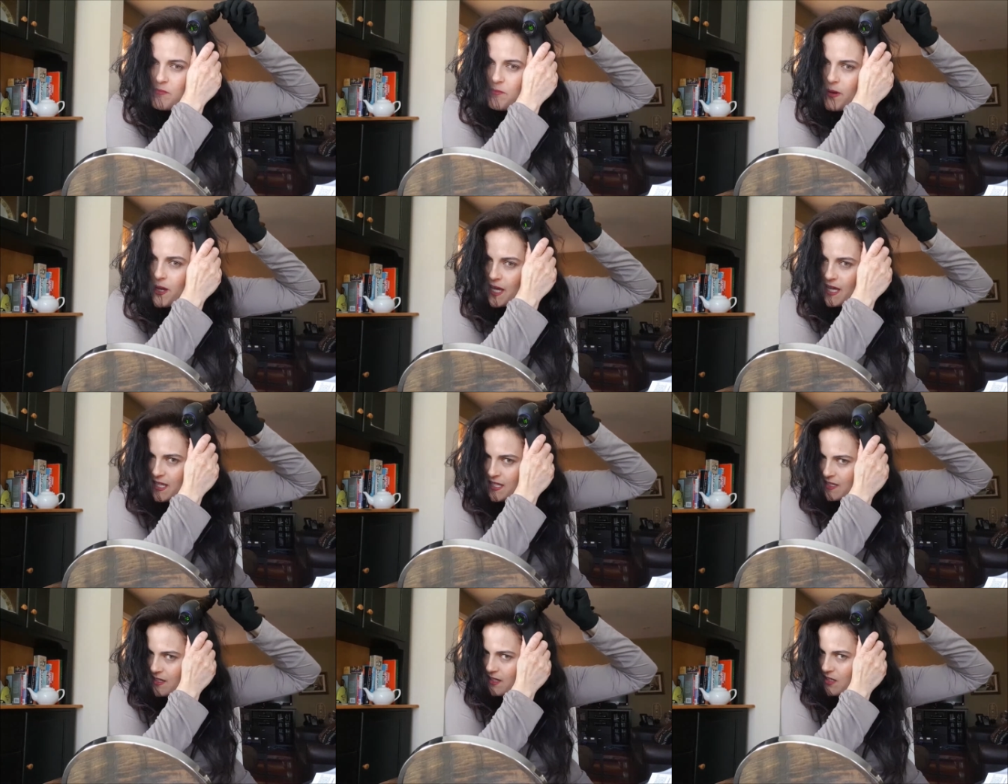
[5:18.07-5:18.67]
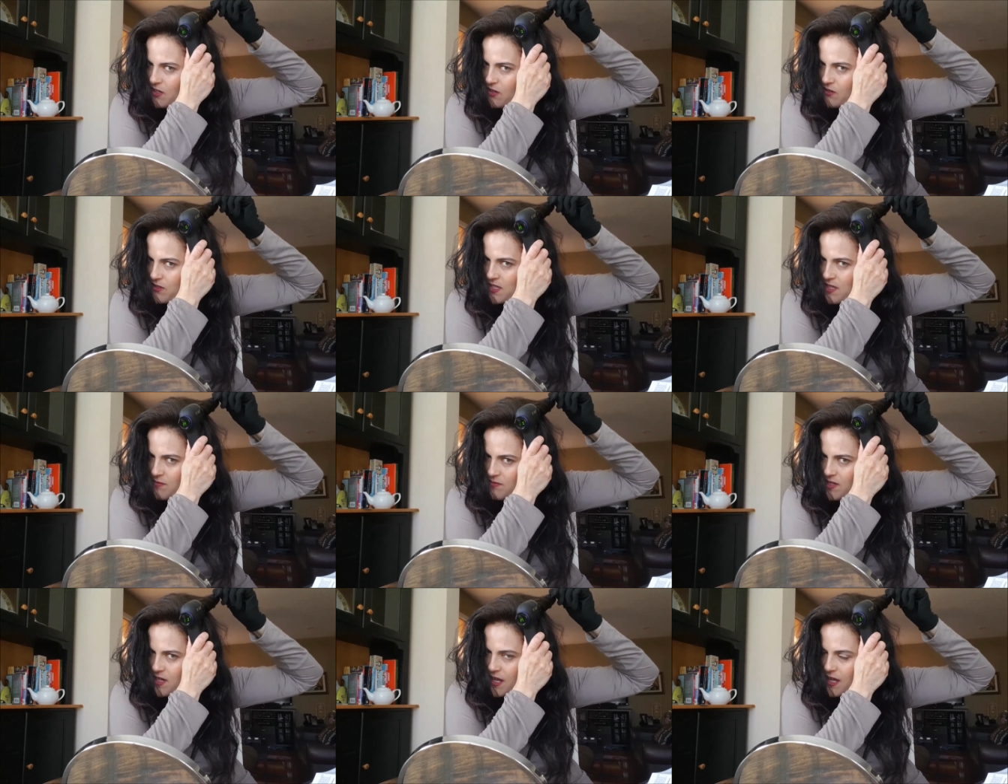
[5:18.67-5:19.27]
but you know,
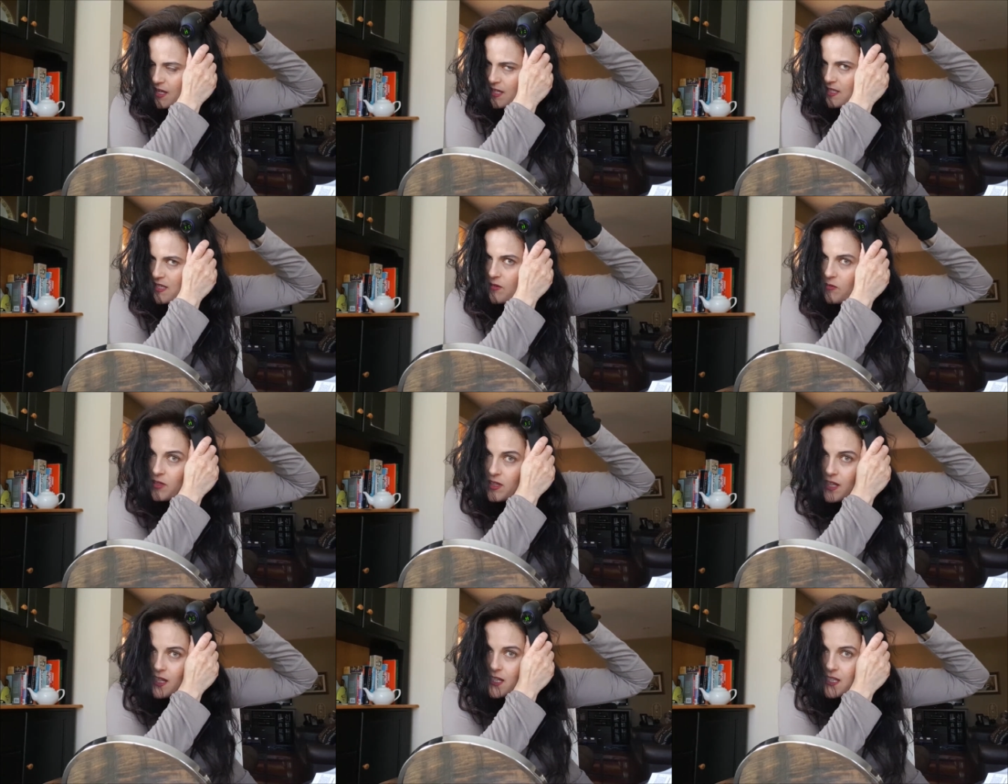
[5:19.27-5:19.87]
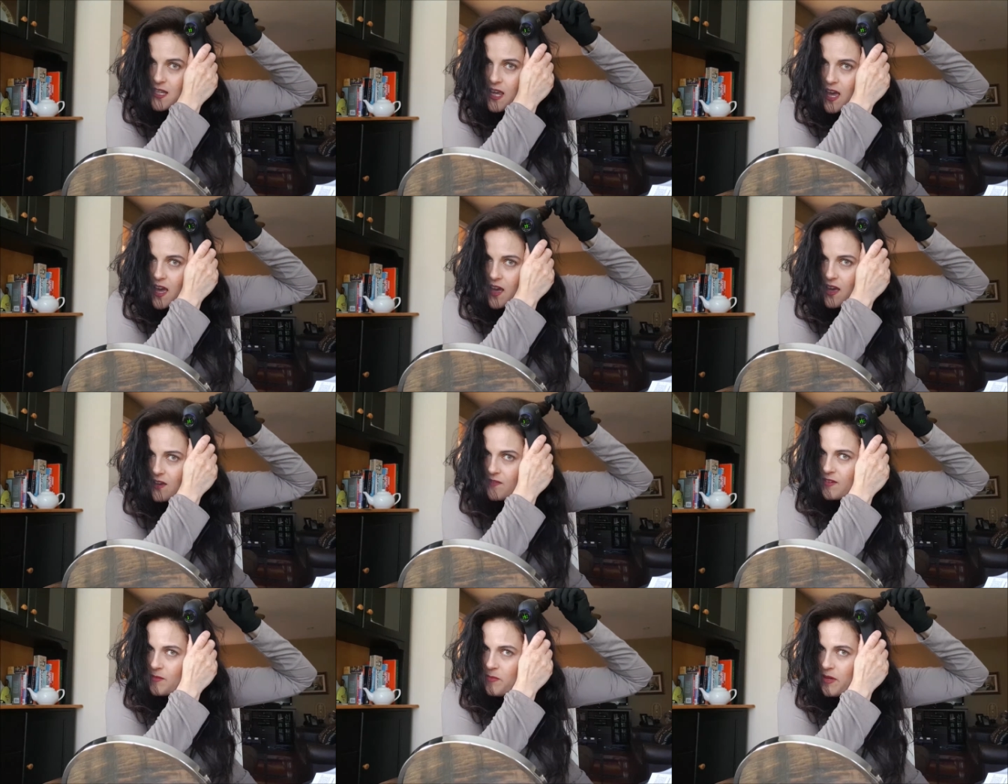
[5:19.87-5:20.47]
some days I would like to
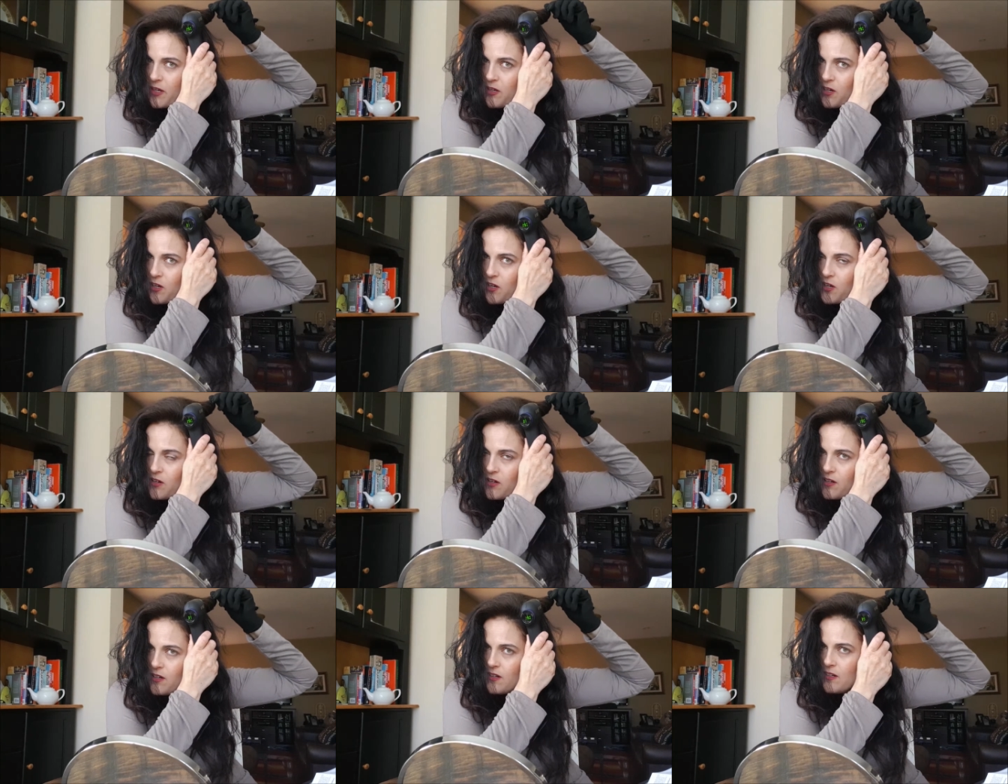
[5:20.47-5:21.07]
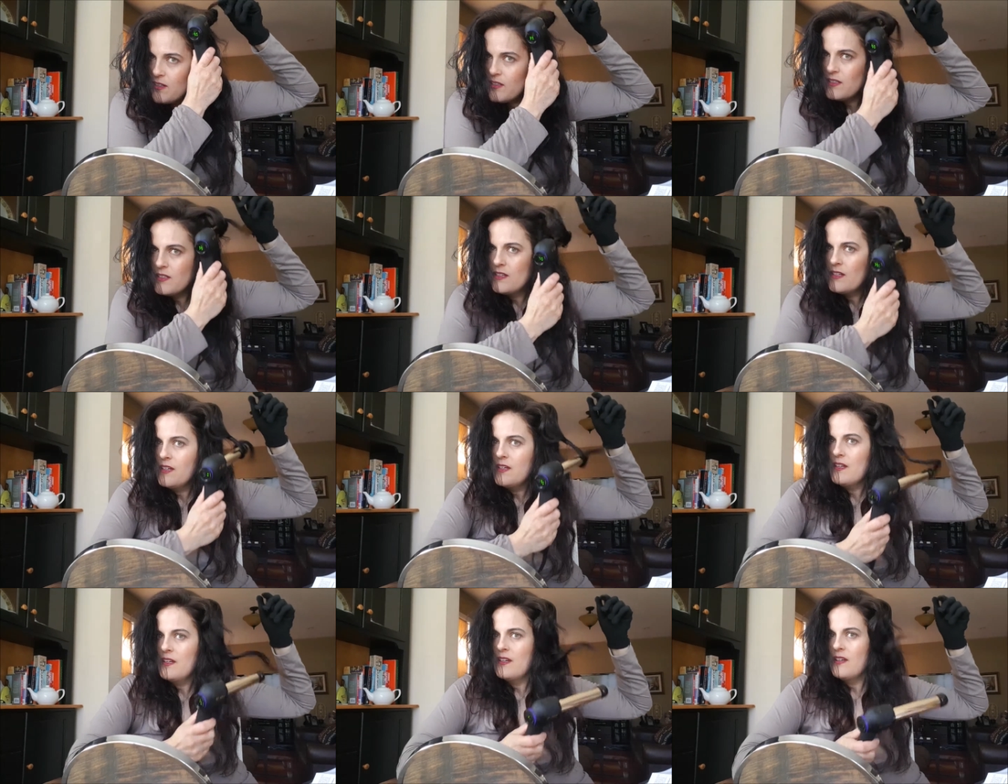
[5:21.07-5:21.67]
have a better curl.
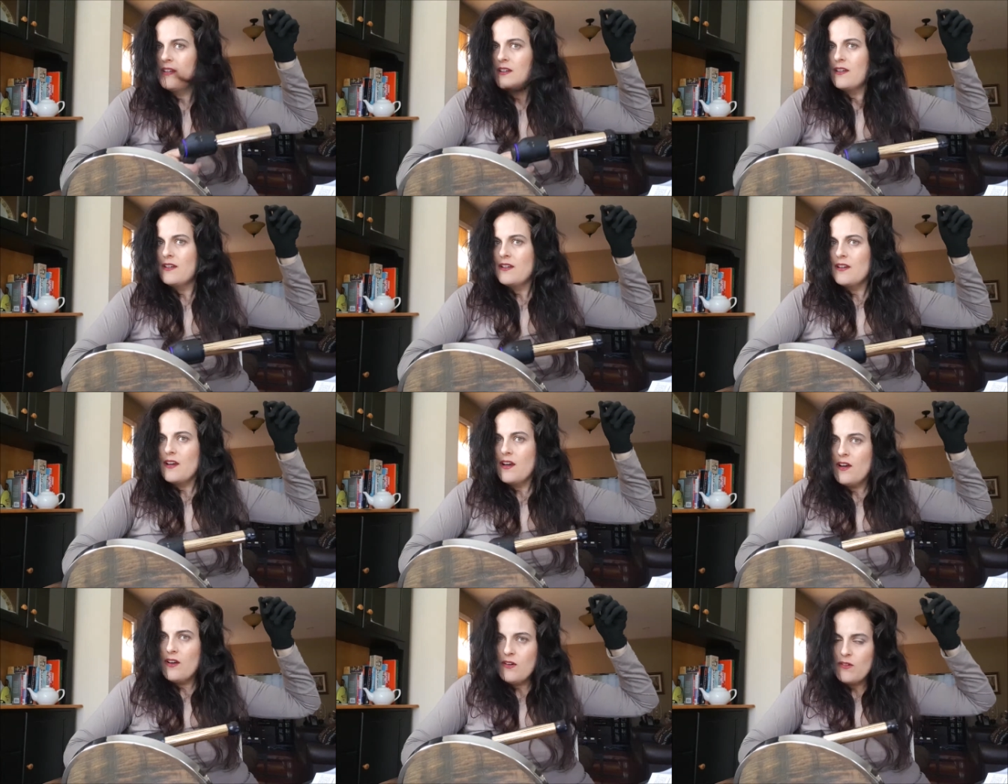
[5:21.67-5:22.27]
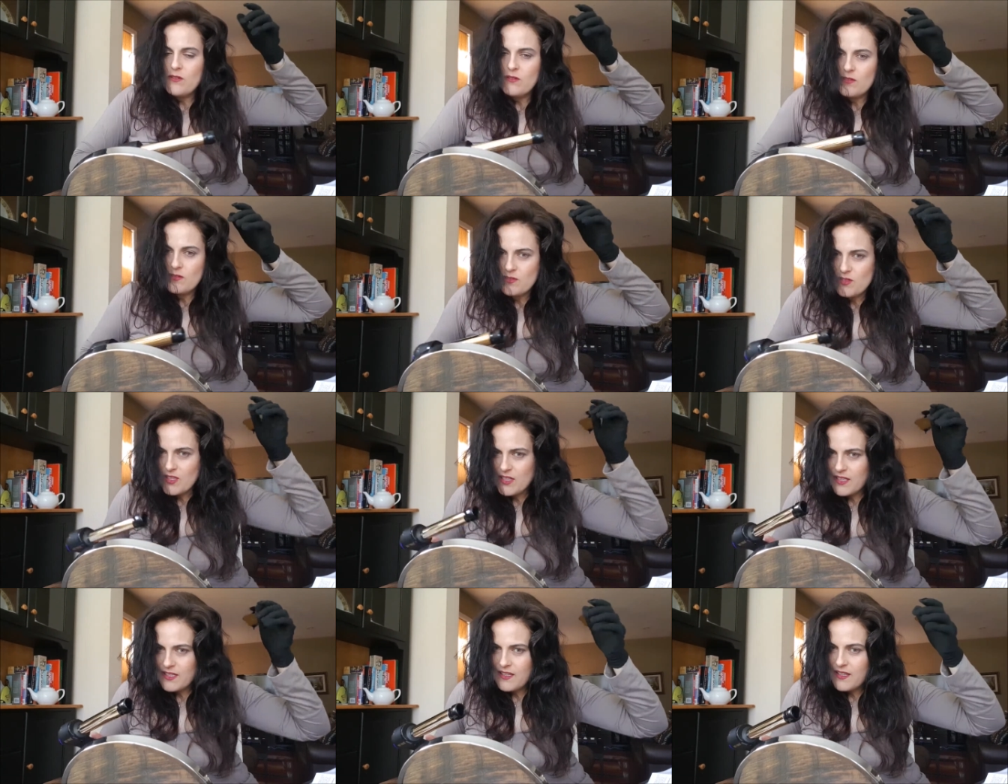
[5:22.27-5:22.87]
Oh,
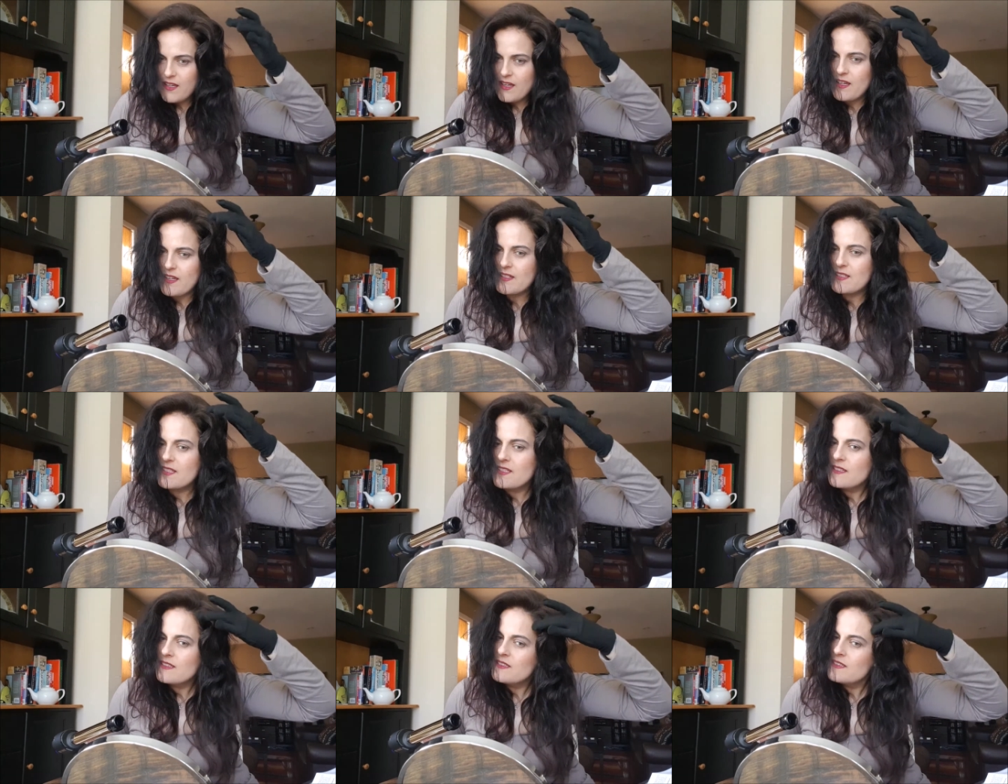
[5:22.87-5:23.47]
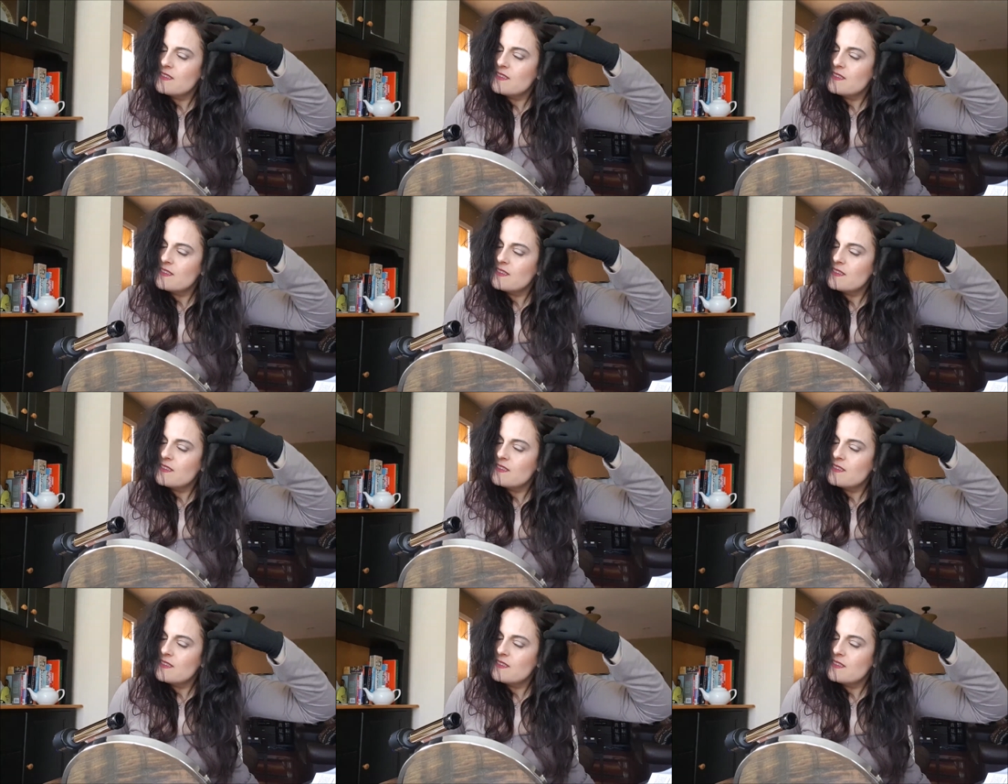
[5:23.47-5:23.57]
look at that.